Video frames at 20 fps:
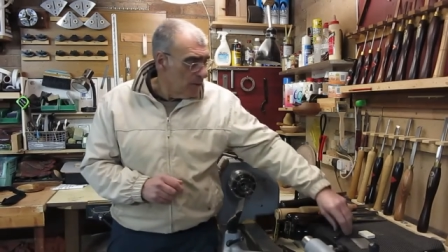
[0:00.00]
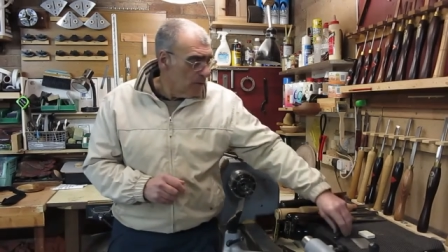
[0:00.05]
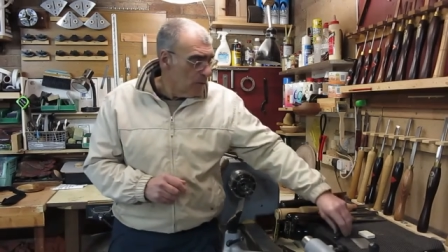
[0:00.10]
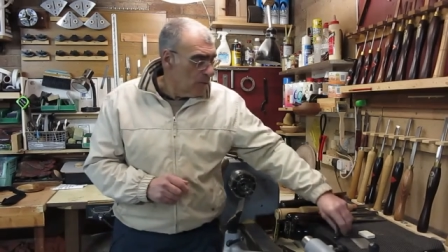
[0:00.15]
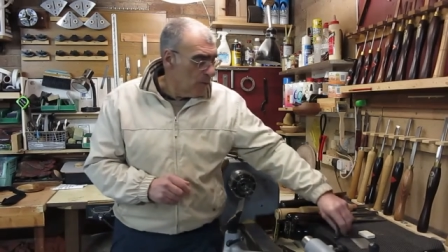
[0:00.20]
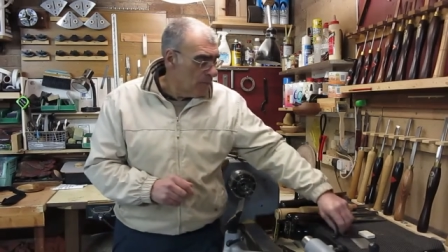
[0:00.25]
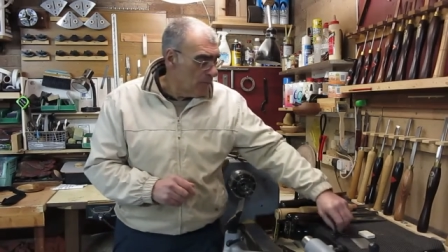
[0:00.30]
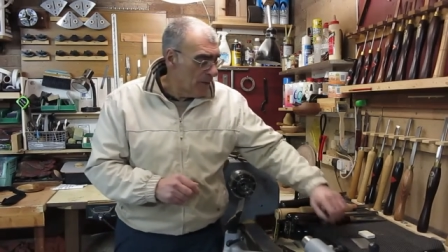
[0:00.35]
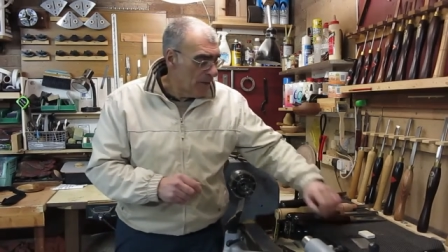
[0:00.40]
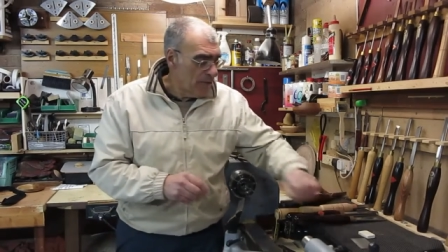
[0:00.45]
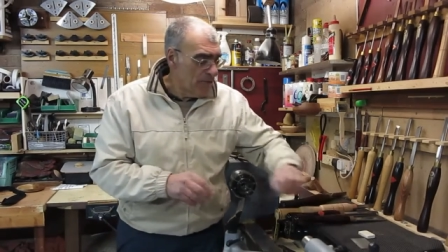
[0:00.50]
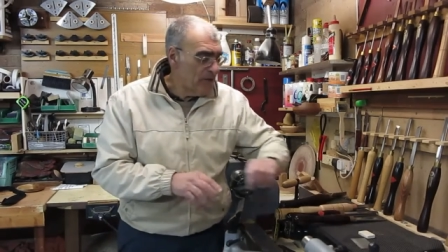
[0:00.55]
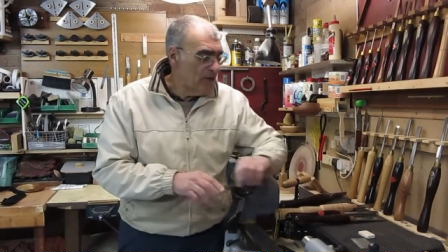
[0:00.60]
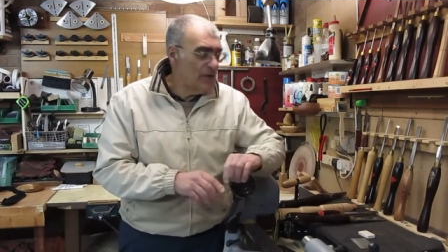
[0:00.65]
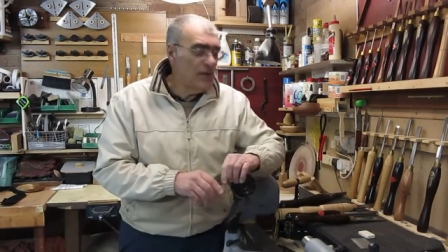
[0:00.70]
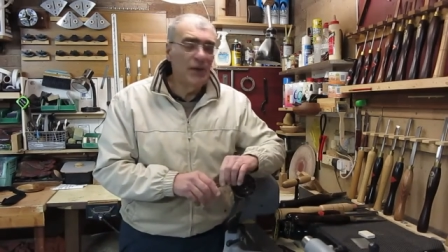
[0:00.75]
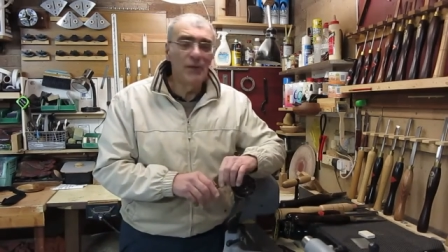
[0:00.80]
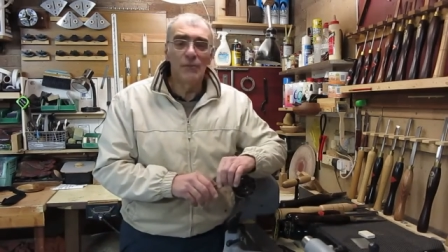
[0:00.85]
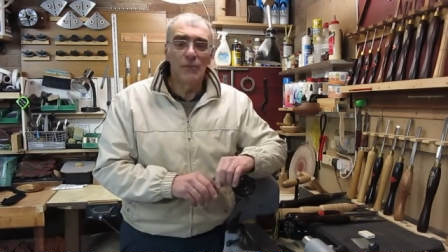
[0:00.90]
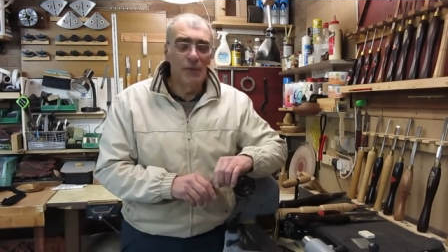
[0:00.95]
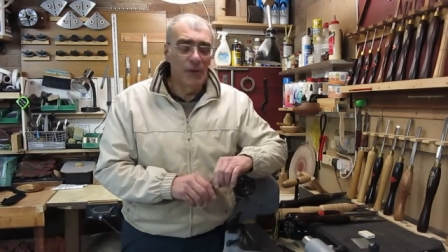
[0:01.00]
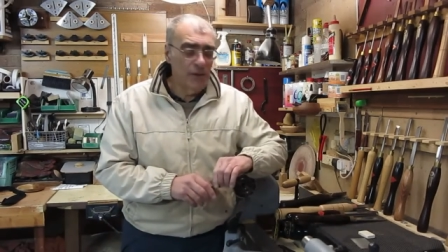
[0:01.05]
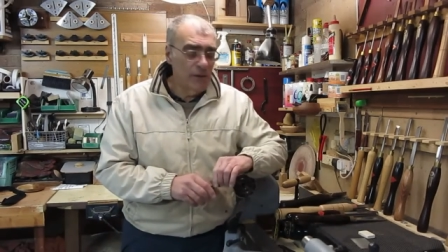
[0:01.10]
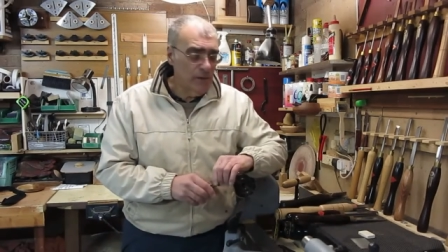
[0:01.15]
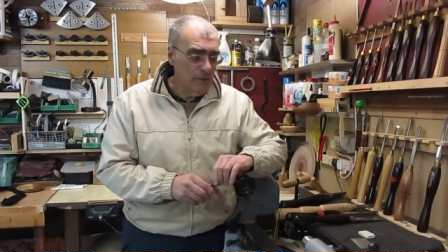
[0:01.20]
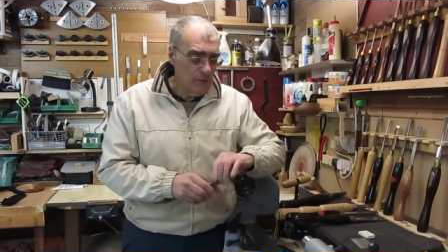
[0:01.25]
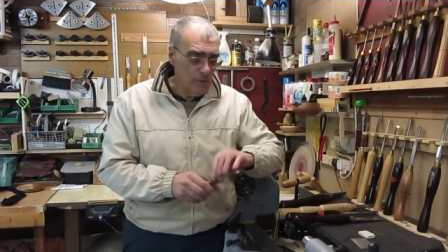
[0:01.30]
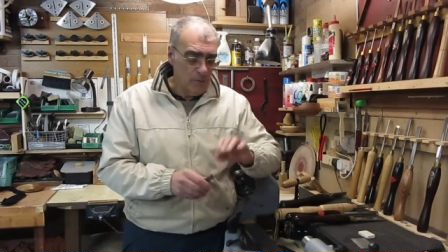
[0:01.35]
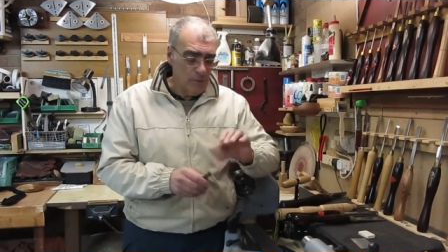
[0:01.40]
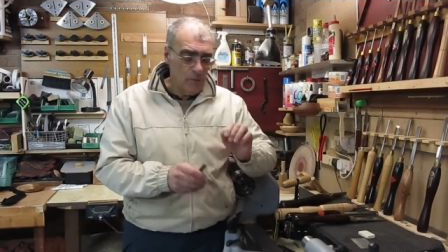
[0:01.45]
What Barry sent
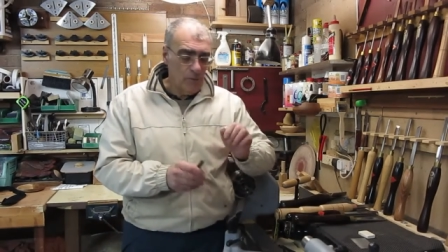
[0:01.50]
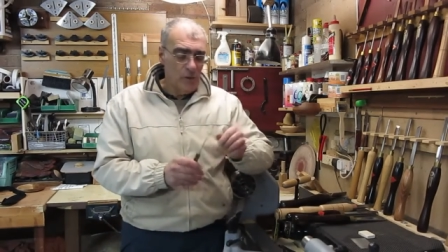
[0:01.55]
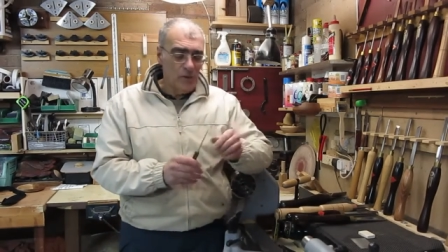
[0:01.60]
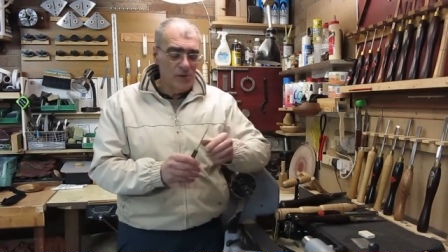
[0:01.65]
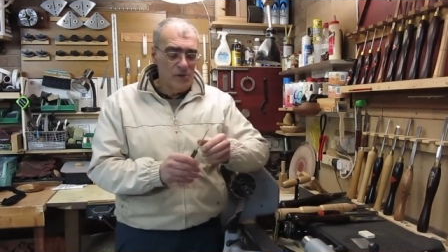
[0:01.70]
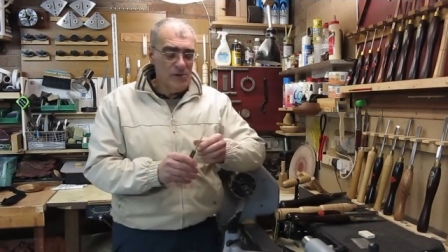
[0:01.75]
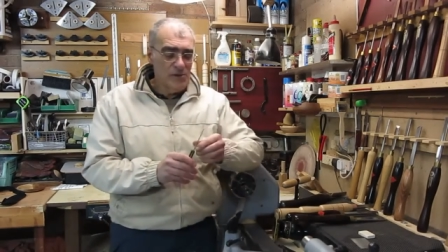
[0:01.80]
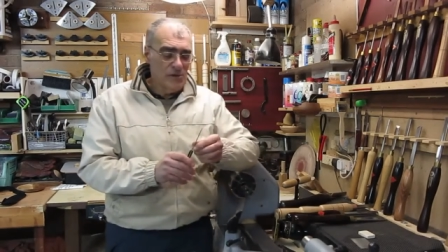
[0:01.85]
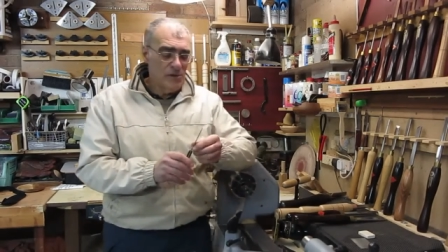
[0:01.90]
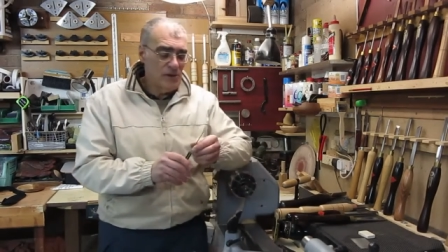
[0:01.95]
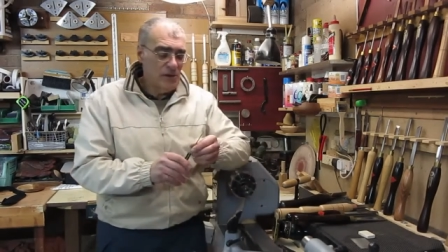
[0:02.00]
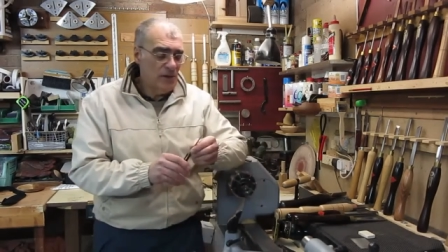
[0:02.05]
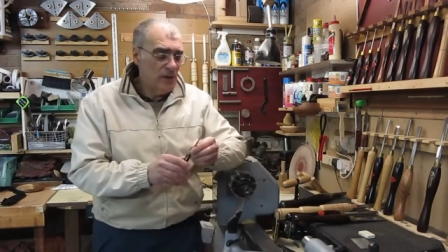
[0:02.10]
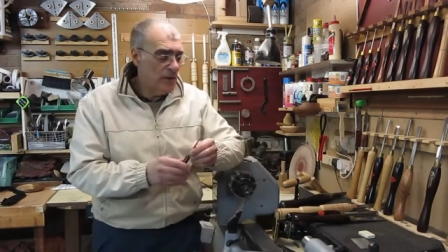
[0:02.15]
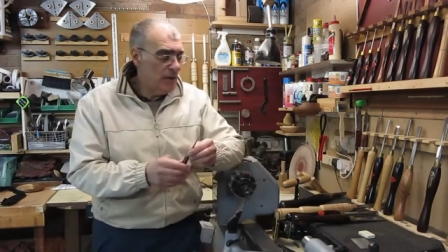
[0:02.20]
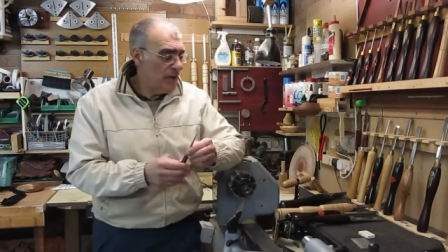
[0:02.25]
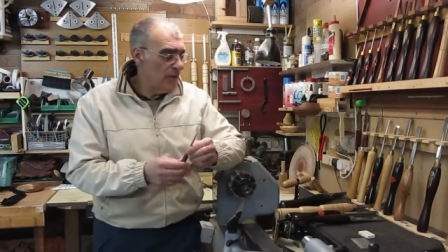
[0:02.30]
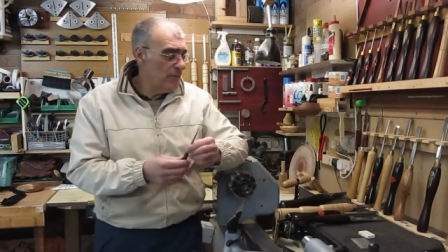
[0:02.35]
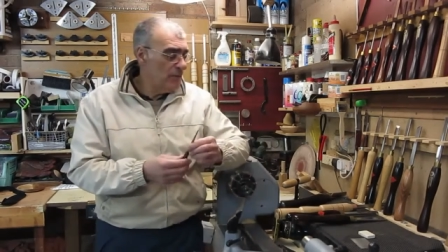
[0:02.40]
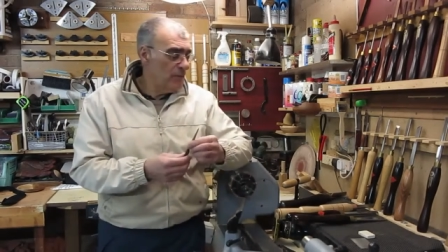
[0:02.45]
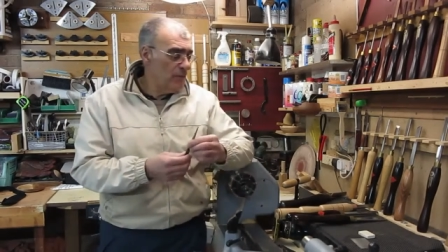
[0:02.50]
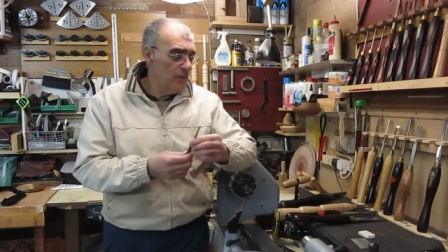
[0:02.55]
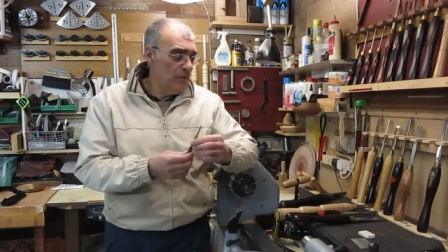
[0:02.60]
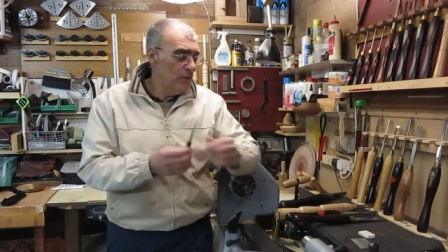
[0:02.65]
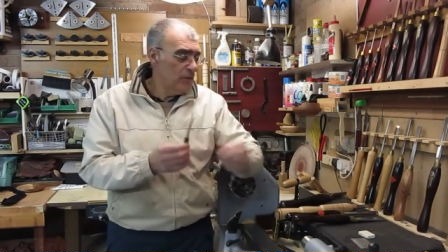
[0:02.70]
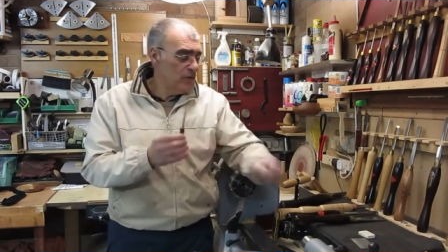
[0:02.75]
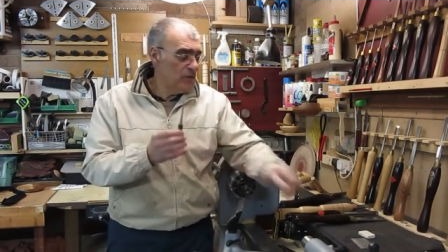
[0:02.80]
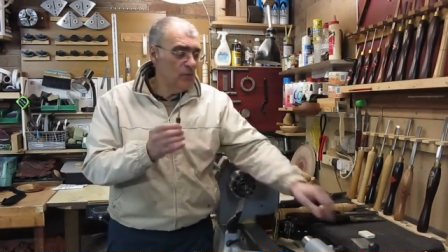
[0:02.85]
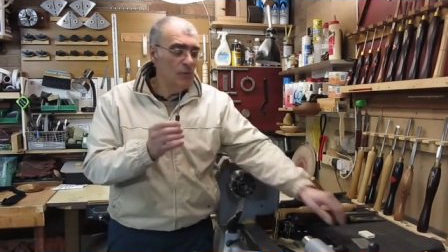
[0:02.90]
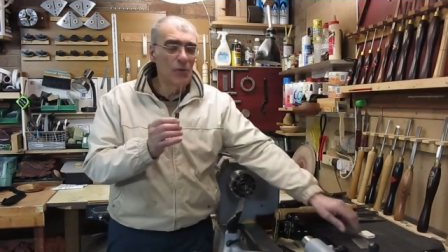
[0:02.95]
me was um,
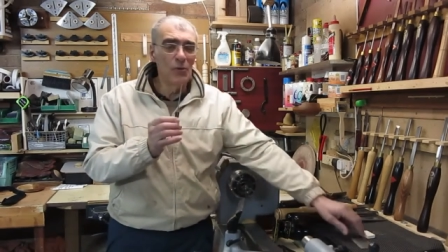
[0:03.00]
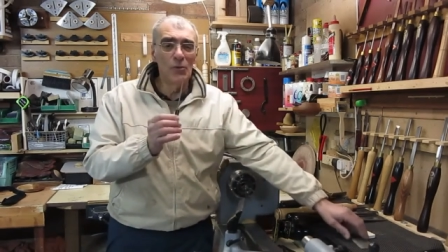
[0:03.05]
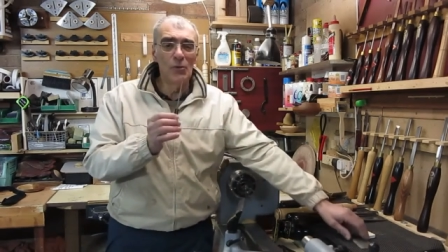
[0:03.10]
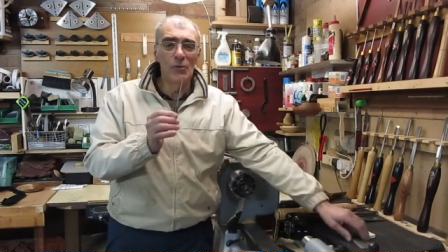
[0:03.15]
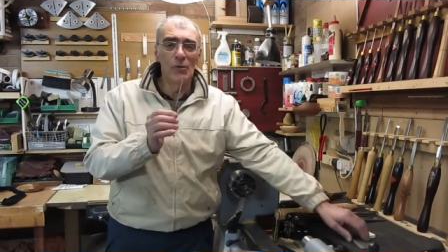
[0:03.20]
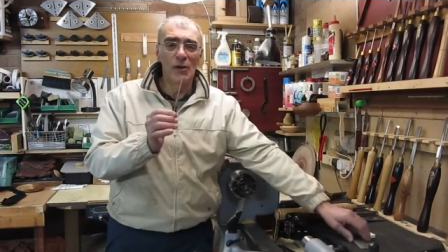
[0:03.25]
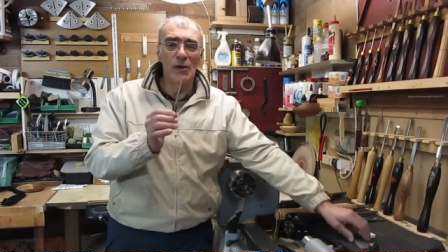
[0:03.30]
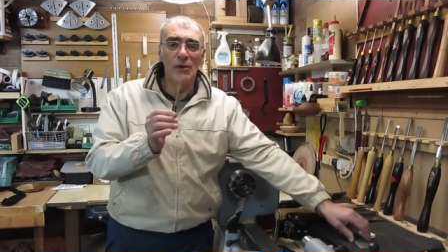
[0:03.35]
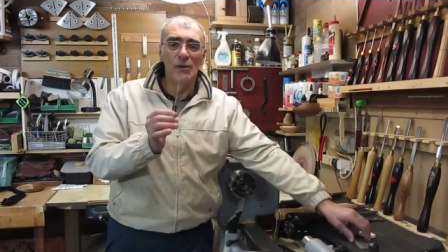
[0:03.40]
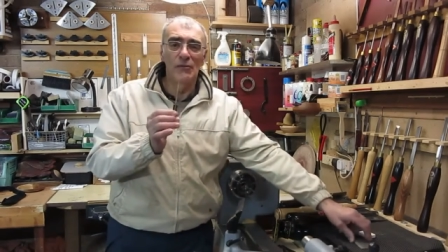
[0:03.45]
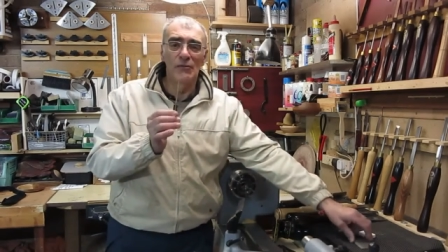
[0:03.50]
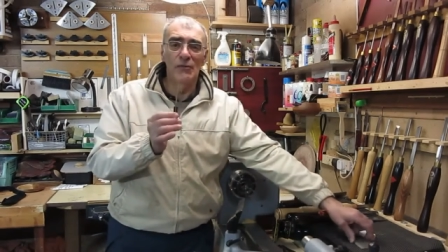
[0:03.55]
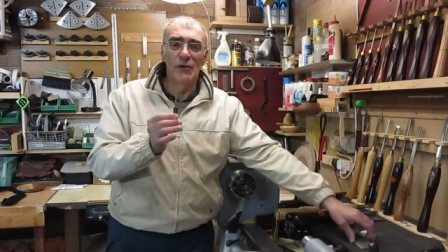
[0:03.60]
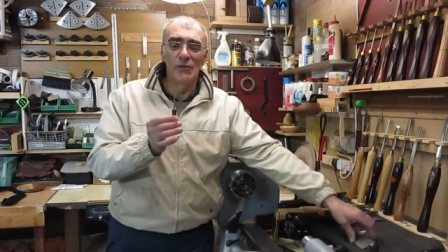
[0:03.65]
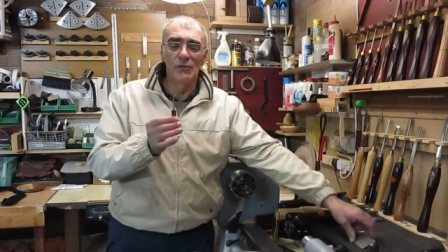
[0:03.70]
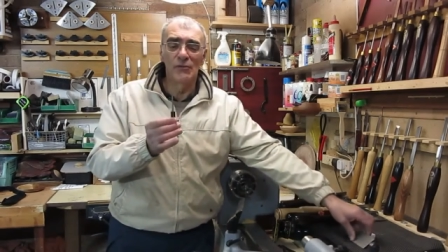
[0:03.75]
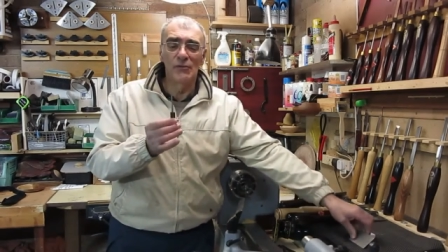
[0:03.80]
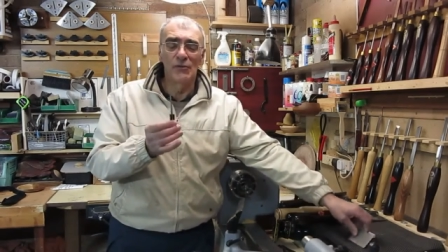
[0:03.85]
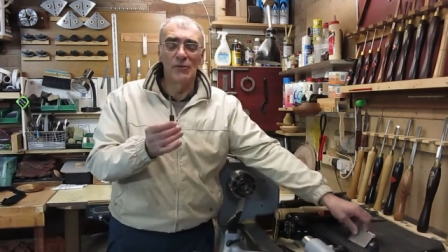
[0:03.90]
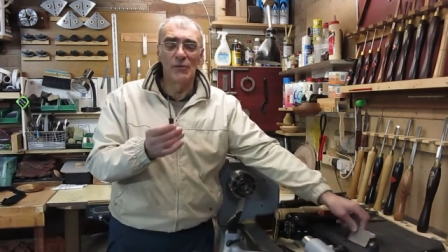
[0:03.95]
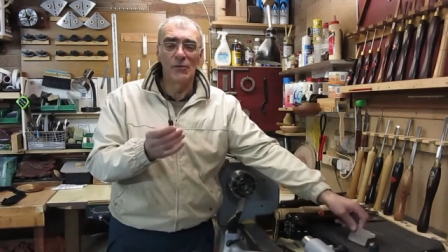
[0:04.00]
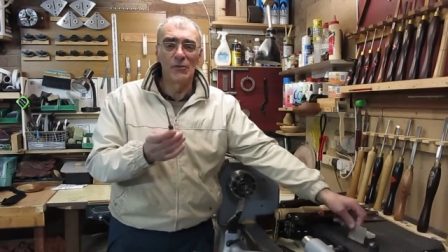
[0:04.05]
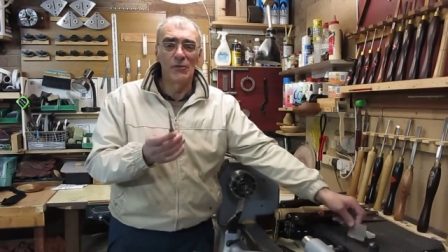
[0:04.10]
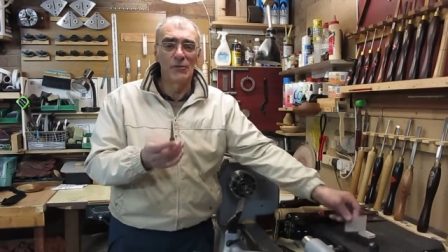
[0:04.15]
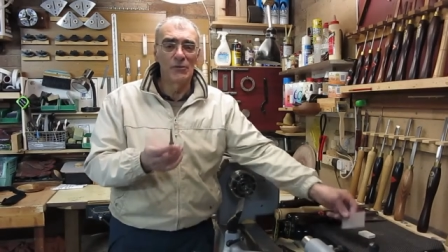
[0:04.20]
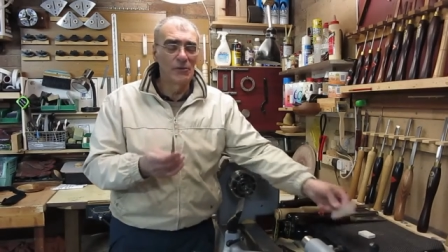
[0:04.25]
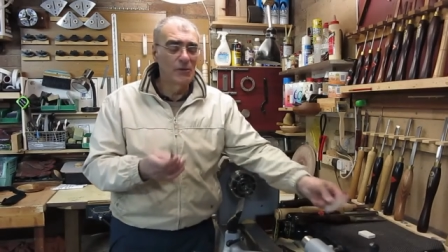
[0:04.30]
a small half round file